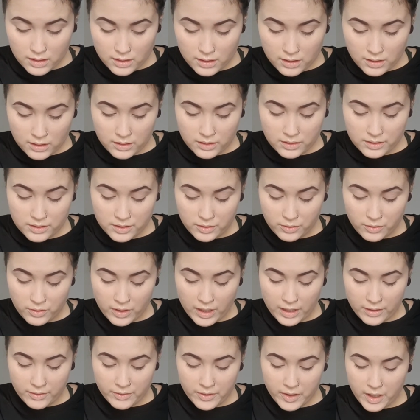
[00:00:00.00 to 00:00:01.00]
So
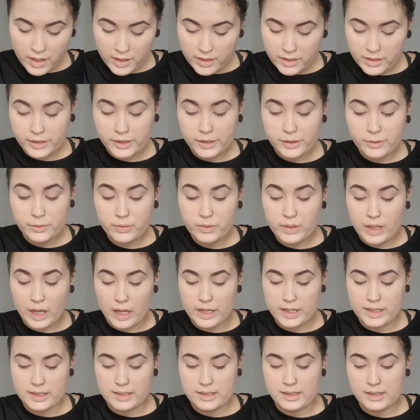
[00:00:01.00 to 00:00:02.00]
how are you
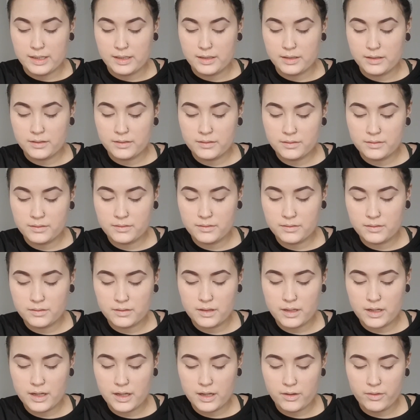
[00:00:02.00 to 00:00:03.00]
guys then?
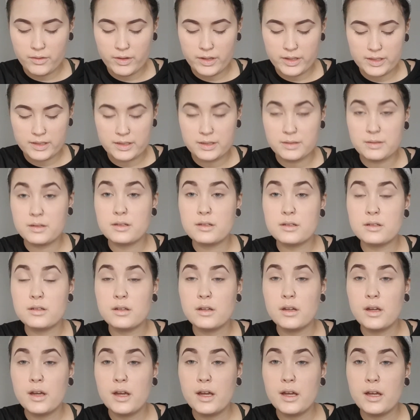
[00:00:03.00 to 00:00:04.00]
How has
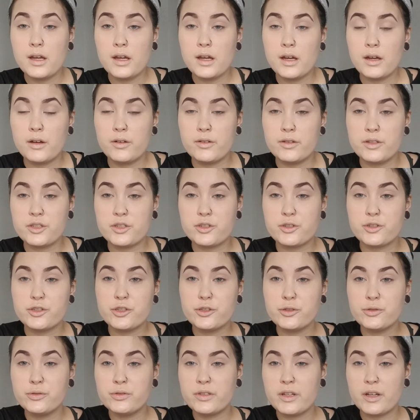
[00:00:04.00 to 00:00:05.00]
your
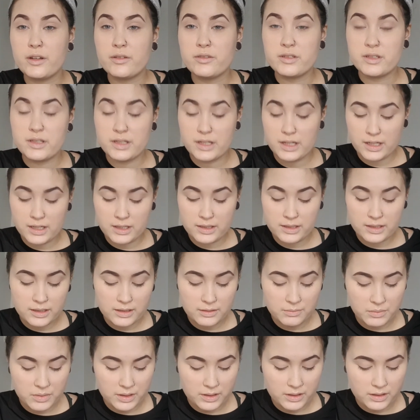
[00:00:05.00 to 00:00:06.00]

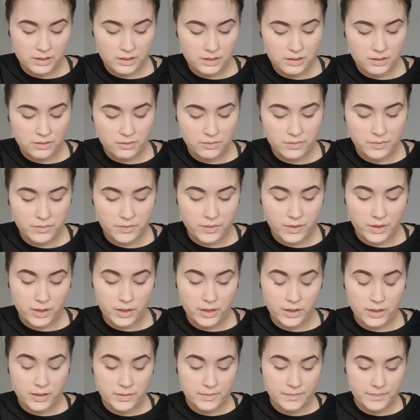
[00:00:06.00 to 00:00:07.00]
2018 been so
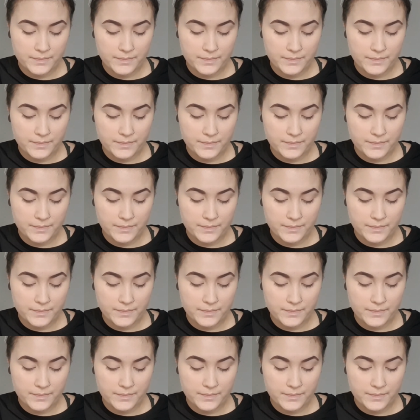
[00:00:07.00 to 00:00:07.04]
far?